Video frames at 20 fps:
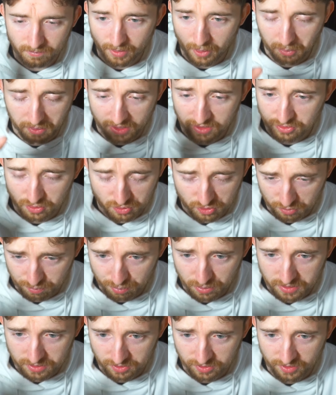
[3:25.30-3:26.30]
Okay, so he just
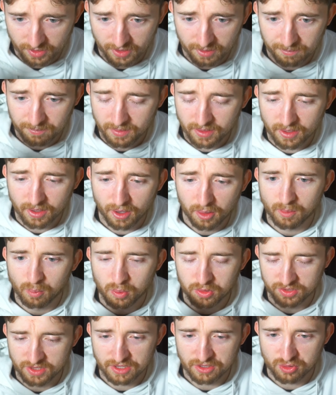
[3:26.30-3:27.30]
brings it there.
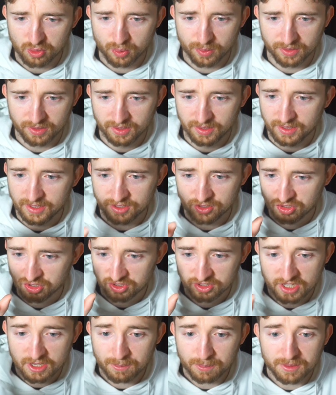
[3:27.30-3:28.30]
What's that doing? It's
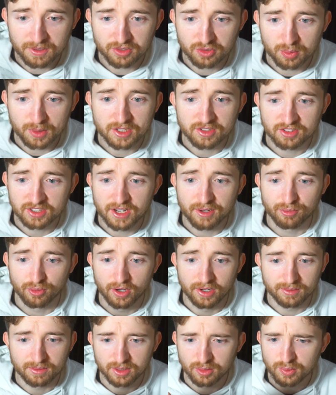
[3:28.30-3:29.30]
just keeping his queen safe,
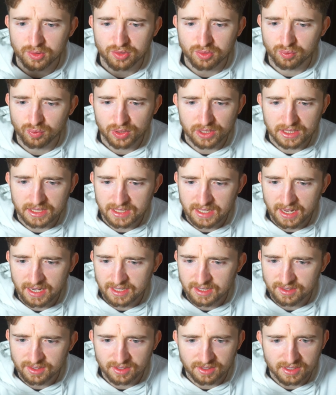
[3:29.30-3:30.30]
right? There isn't really
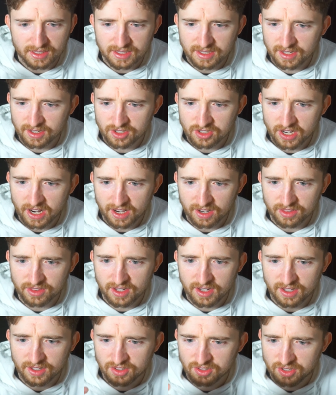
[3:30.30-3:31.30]
anything that you can attack
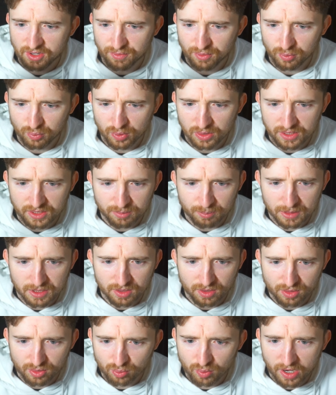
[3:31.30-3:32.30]
there. There's nothing really
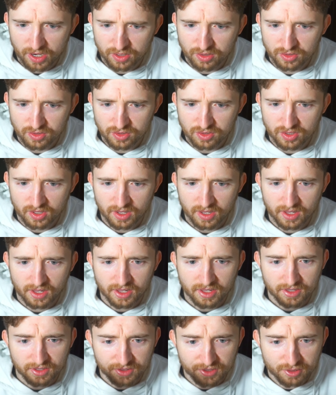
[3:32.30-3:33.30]
being threatened.
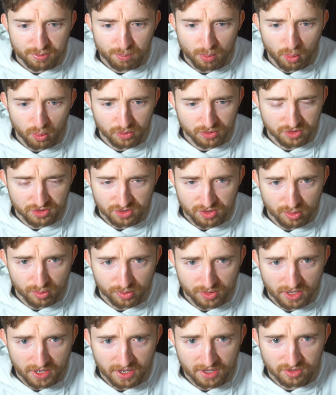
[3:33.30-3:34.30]
This pawn's still
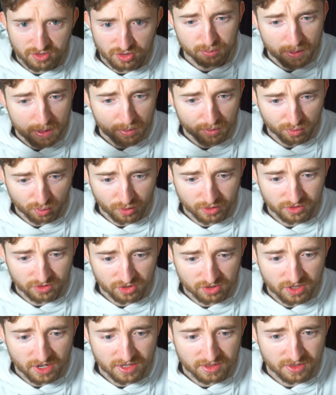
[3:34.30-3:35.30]
there. So he's maybe threatening
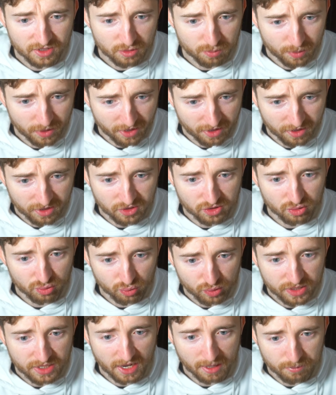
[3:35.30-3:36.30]
to take this, but then I could just
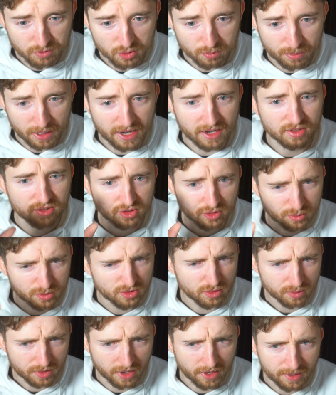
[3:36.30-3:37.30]
recapture back, so it's
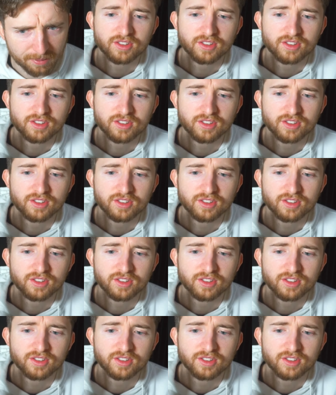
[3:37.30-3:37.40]
okay.